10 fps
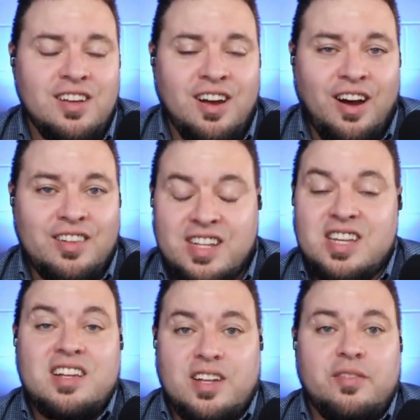Uh, that's
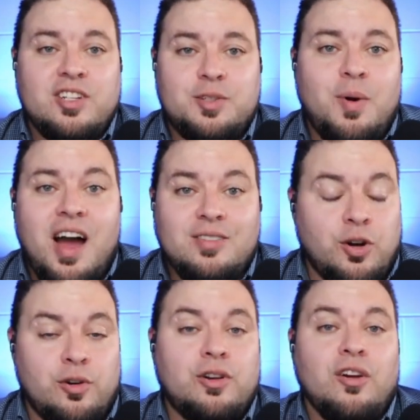as evidenced by
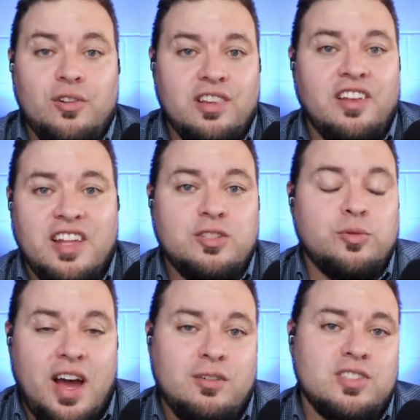Turner Gill in the late
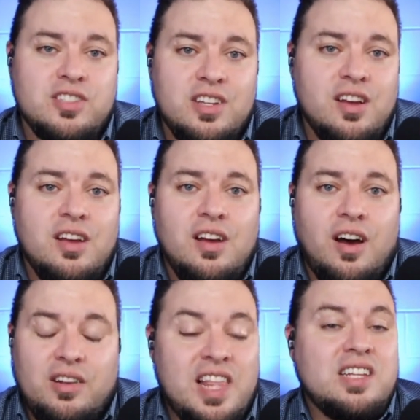2000s,
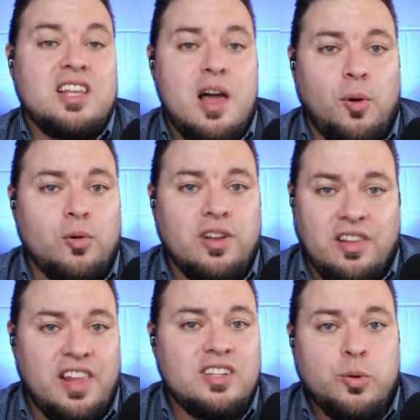uh, Lance Leipold in
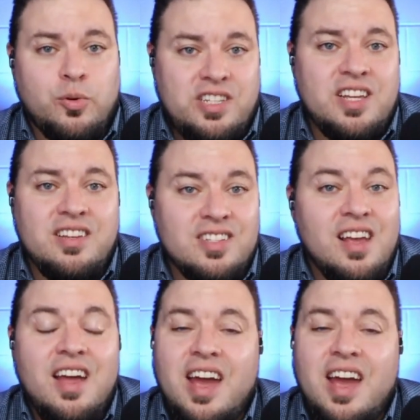the late 2010s.